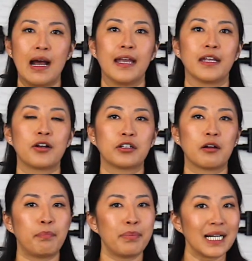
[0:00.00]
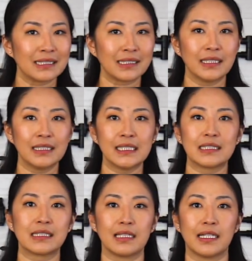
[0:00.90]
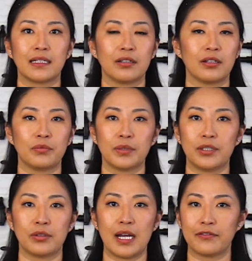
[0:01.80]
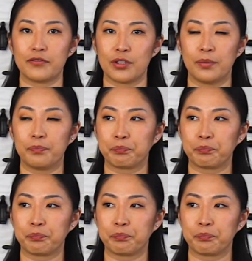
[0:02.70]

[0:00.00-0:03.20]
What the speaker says: I cook pasta in this, like, you know, when you have to